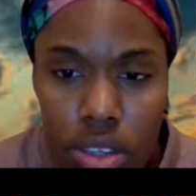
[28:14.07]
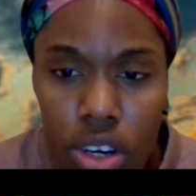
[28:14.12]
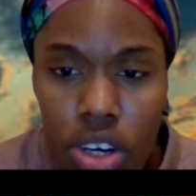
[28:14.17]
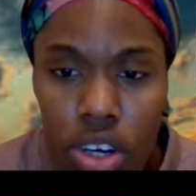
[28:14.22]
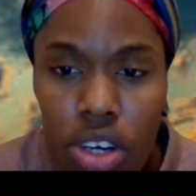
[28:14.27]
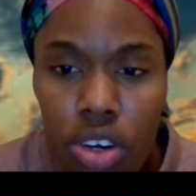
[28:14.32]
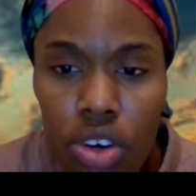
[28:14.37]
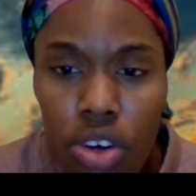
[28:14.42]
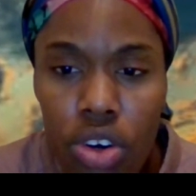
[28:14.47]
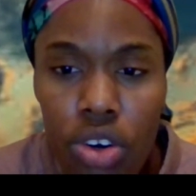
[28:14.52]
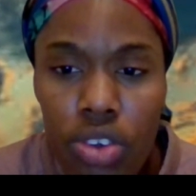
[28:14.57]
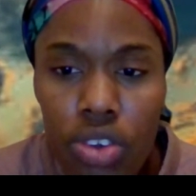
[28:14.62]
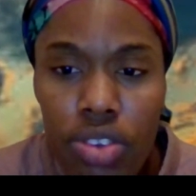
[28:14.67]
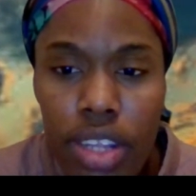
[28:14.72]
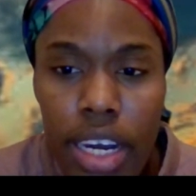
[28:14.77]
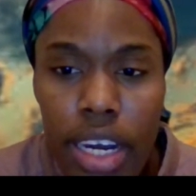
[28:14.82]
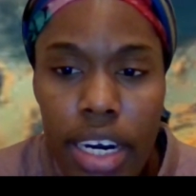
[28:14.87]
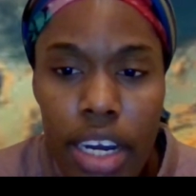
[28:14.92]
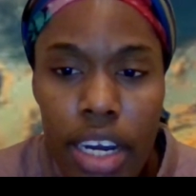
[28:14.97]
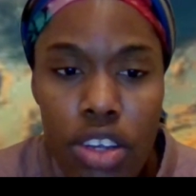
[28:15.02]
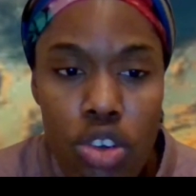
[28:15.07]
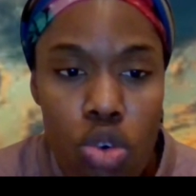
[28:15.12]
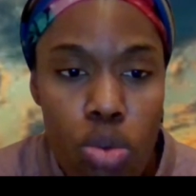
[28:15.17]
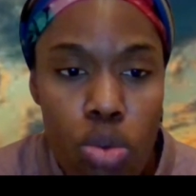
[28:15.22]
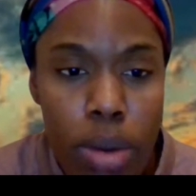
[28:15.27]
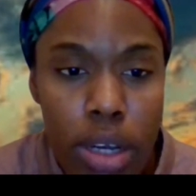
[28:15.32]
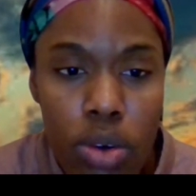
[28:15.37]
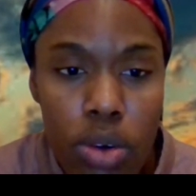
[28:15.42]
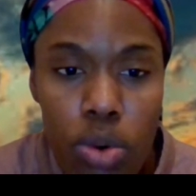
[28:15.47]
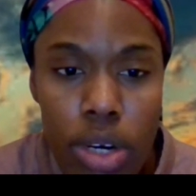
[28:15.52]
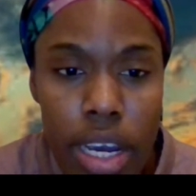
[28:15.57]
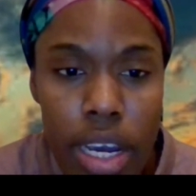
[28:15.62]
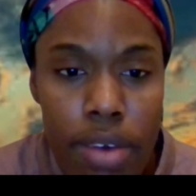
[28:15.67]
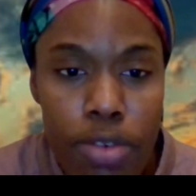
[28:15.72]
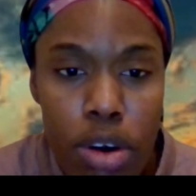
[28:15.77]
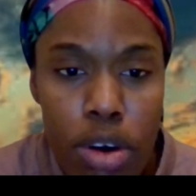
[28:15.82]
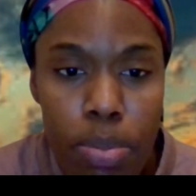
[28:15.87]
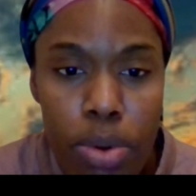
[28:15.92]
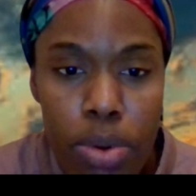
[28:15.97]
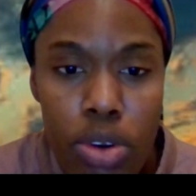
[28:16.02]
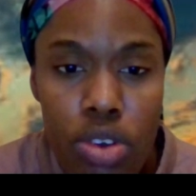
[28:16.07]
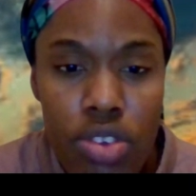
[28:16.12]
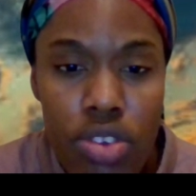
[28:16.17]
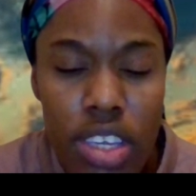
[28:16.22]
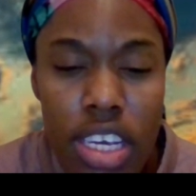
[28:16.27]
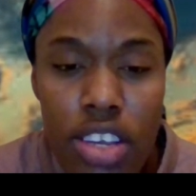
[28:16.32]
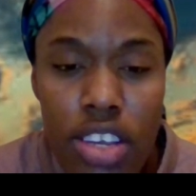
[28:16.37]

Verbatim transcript: curse than a human could ever produce.